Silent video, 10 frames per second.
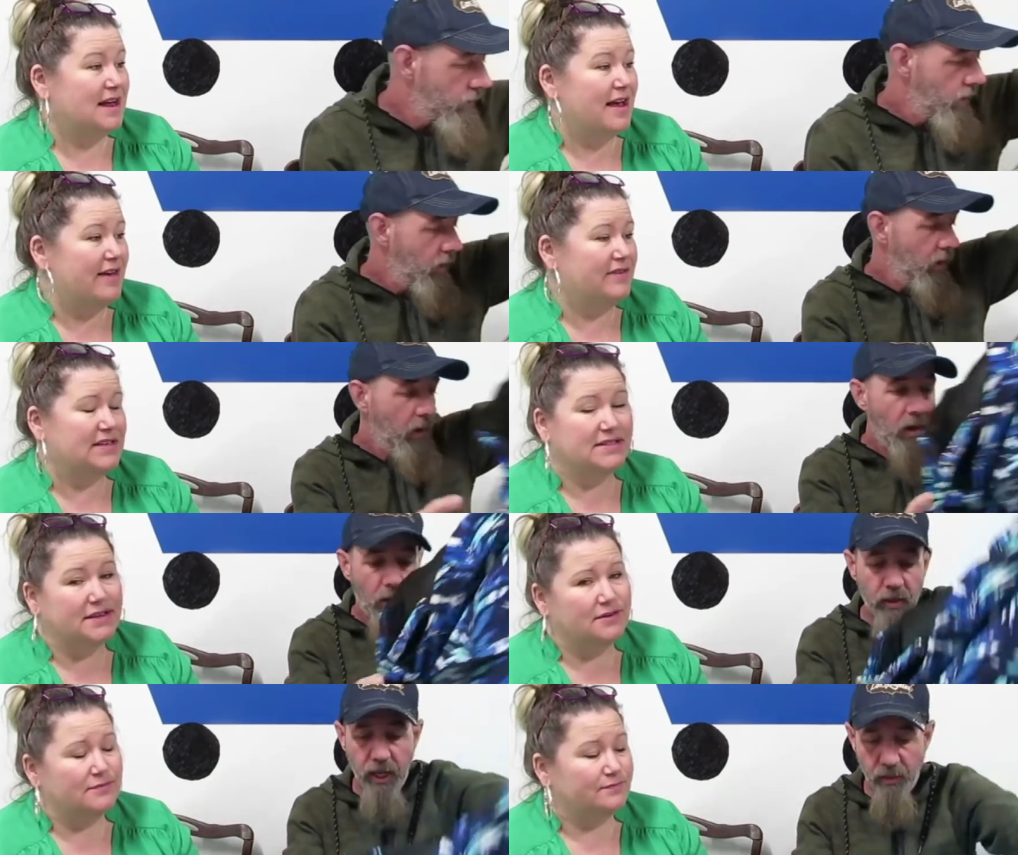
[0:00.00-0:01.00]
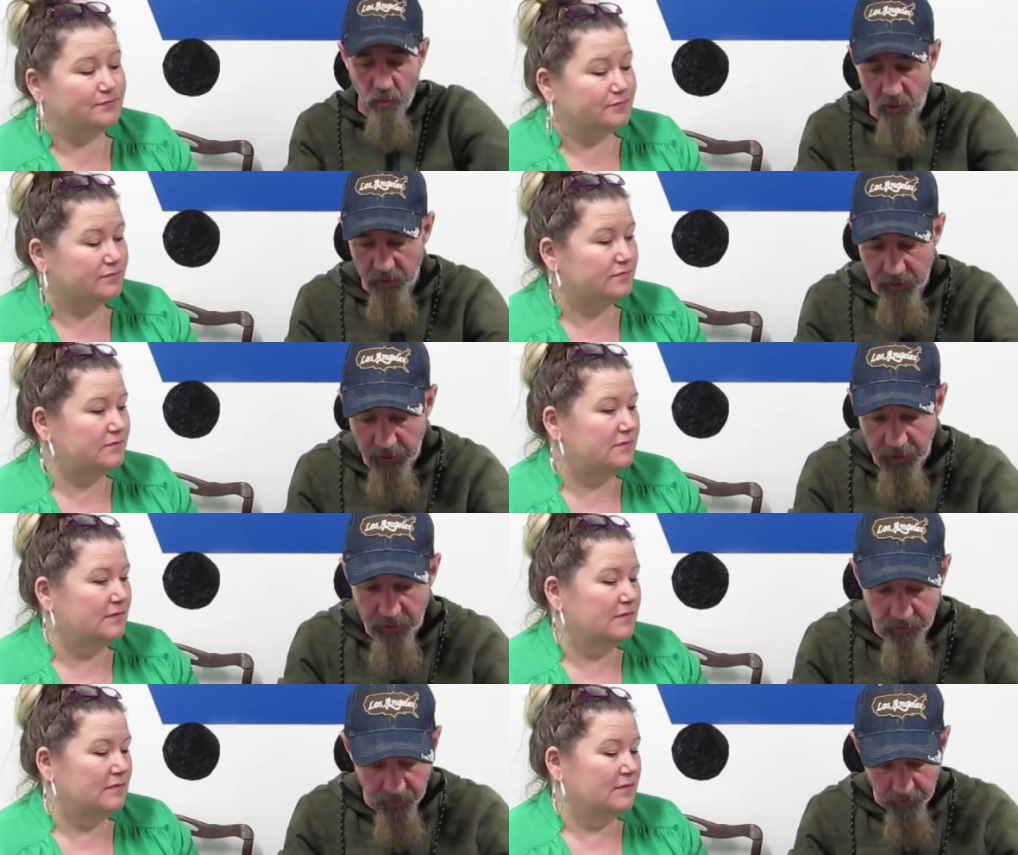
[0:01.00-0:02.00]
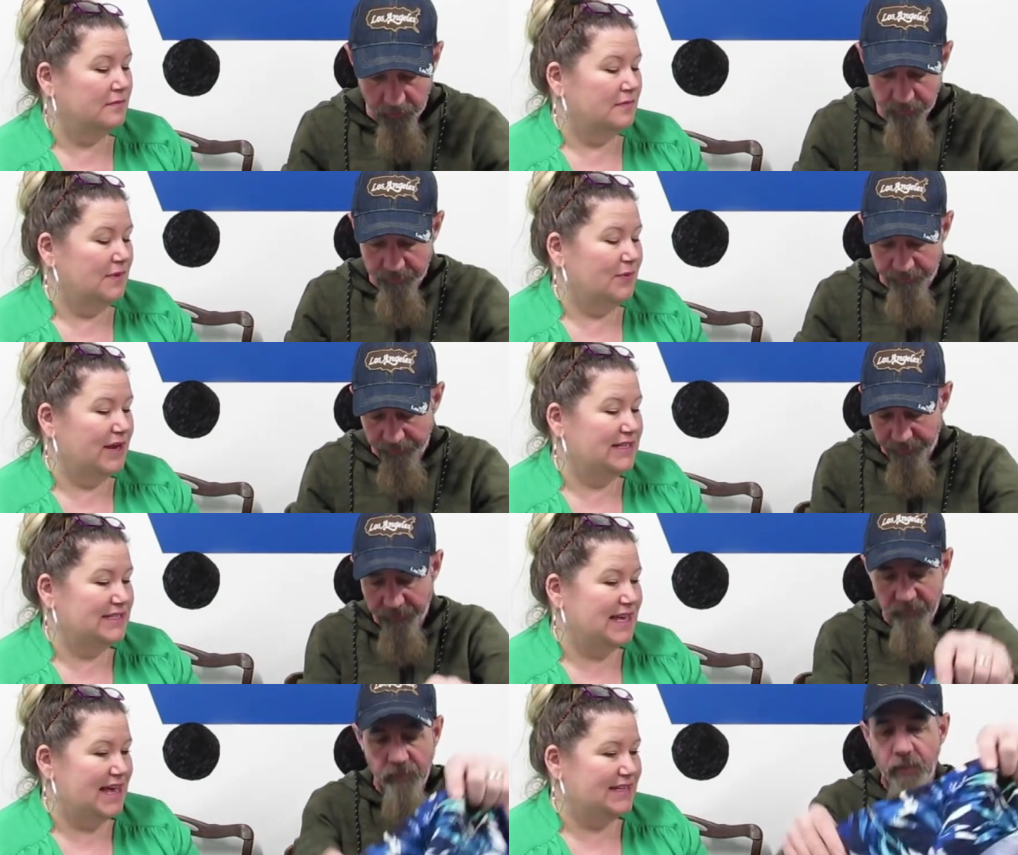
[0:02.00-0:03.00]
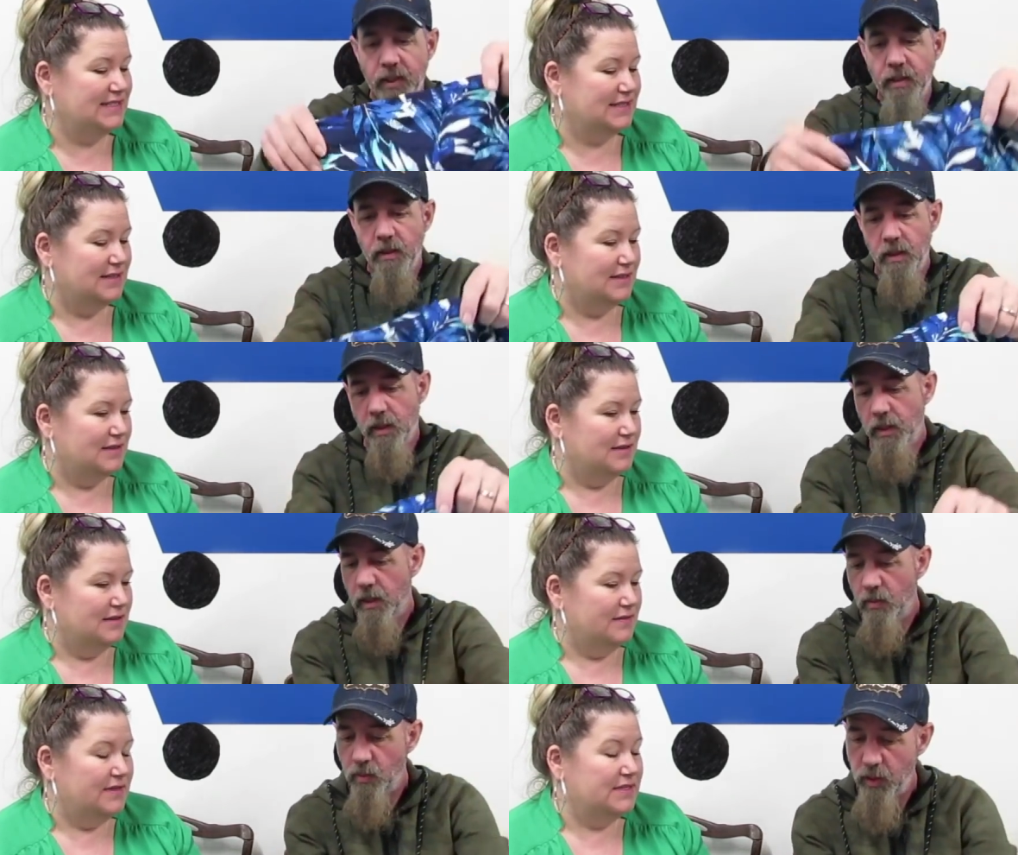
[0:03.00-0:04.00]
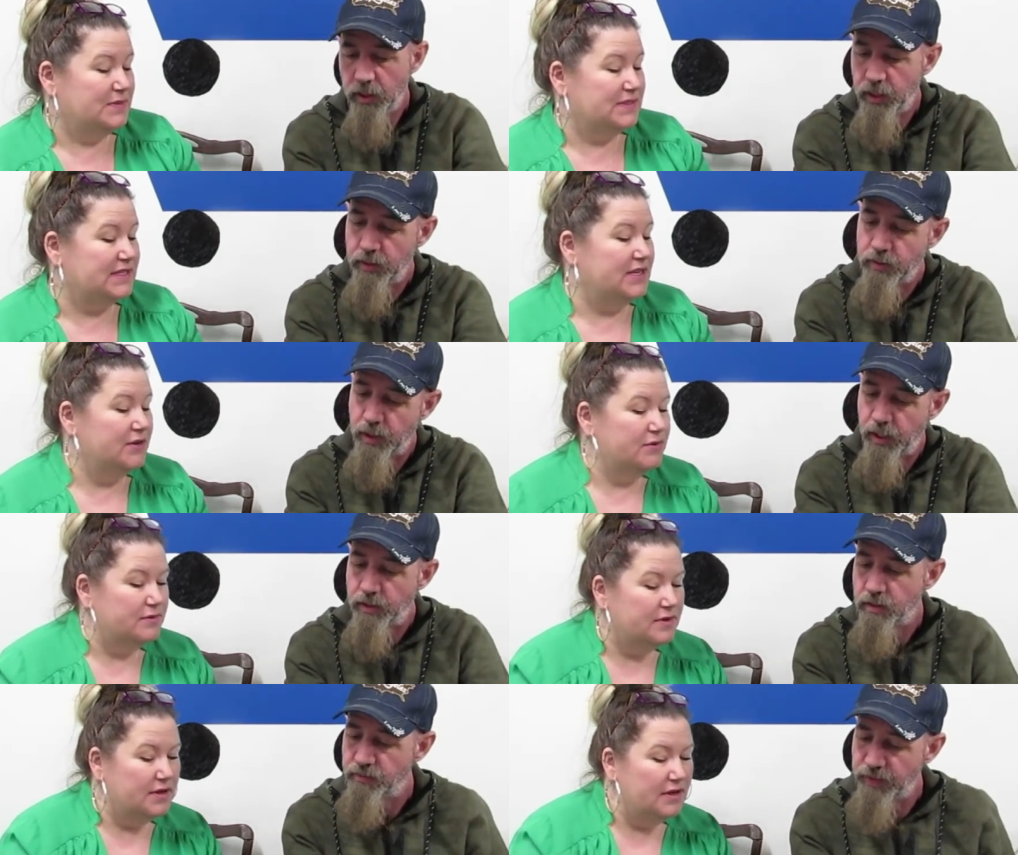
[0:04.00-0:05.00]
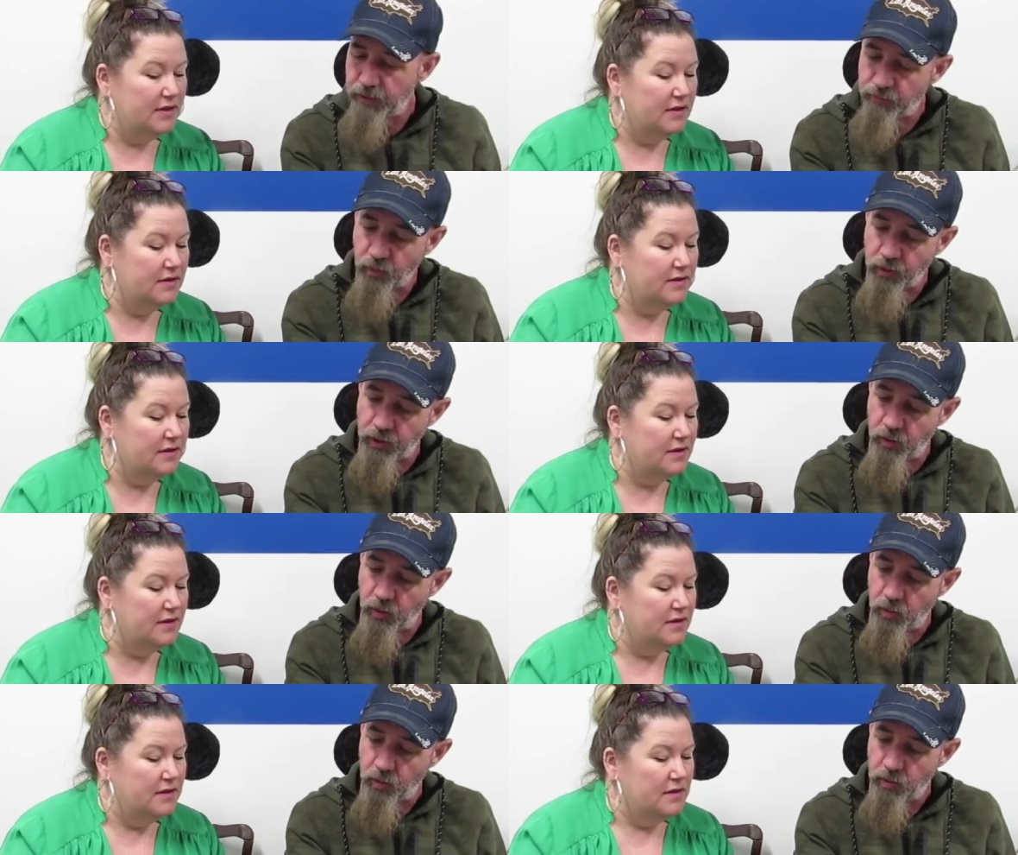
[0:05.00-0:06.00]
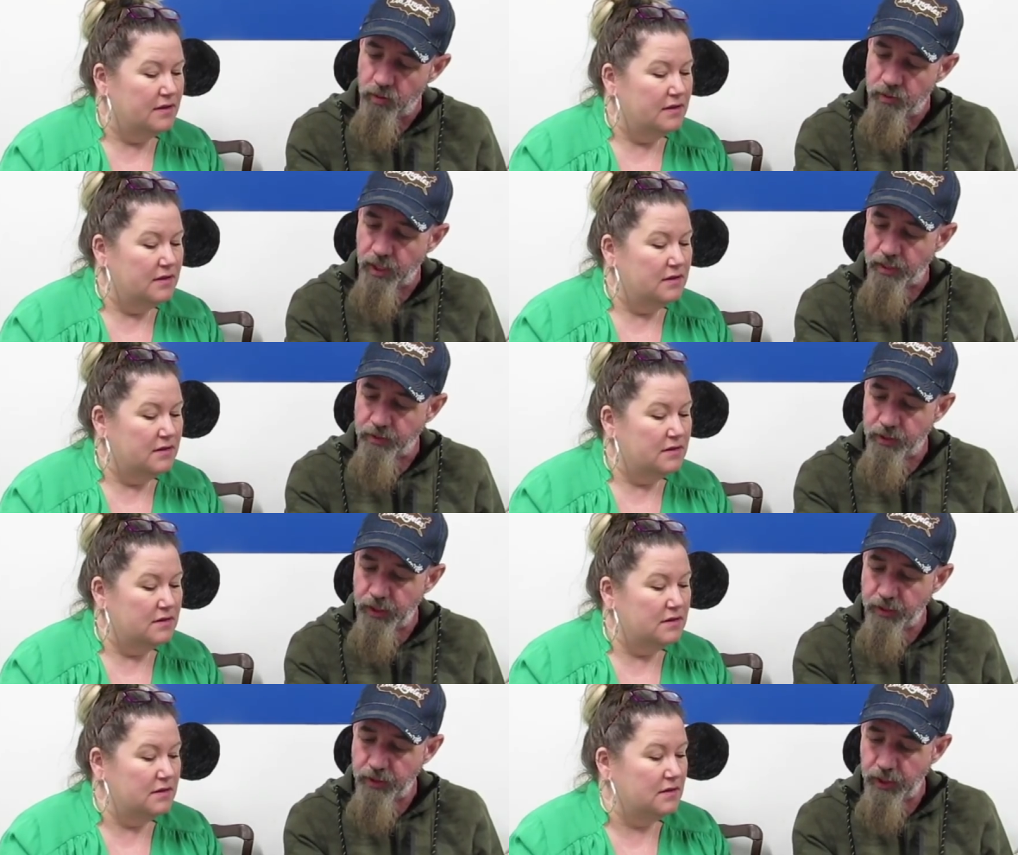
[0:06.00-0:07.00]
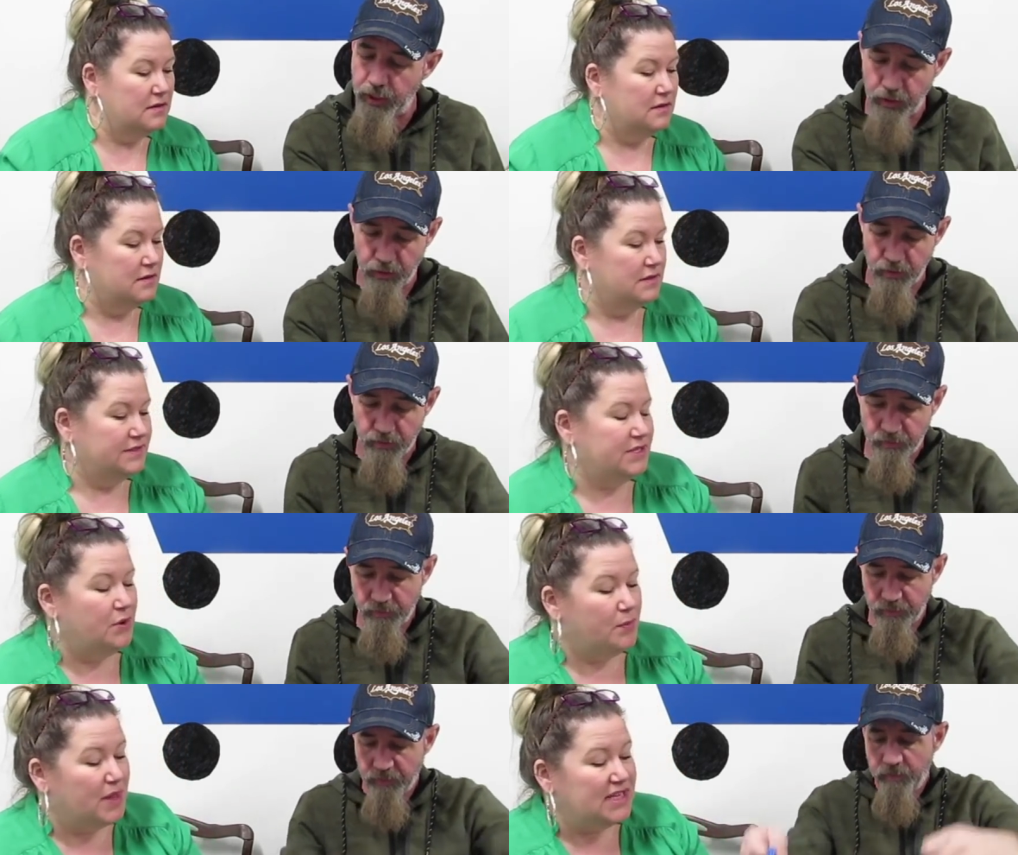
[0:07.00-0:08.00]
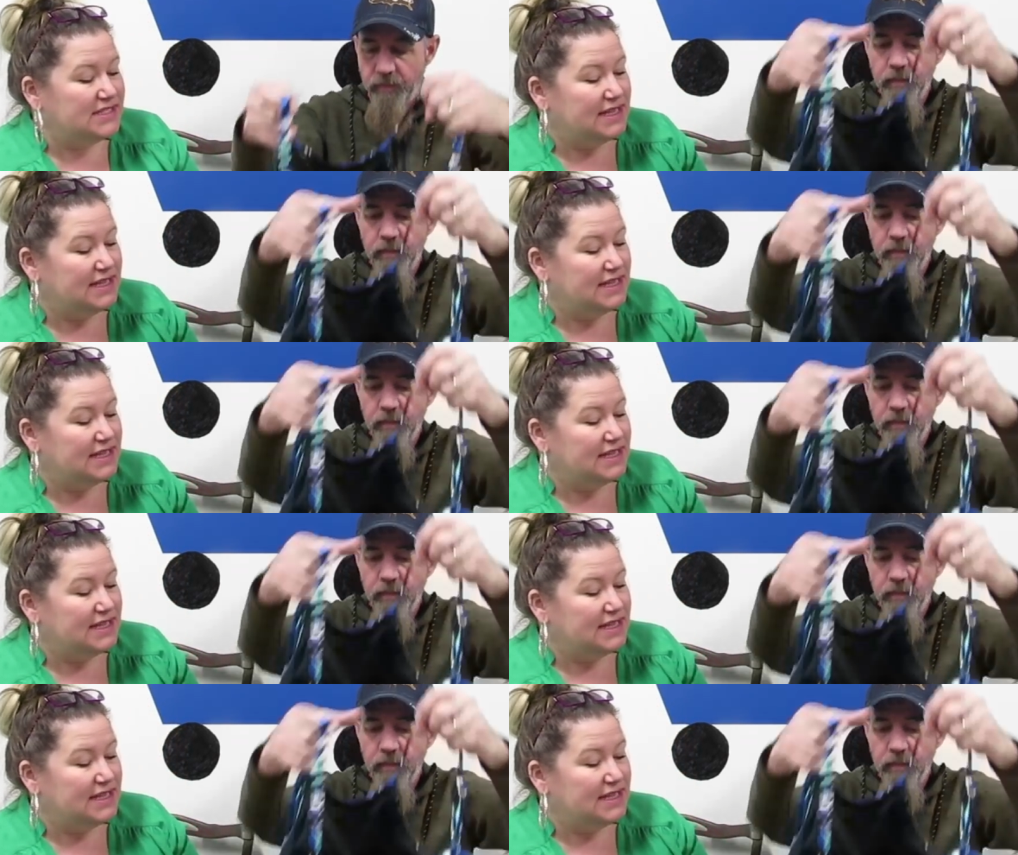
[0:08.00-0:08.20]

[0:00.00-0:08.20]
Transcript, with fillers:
Speaker 1: not heavy. So. Okay,
Speaker 2: we're at the end here.
Speaker 1: We're getting to the end. This what was cute. This?
Speaker 2: Fit for you, size 16.
Speaker 1: So a plus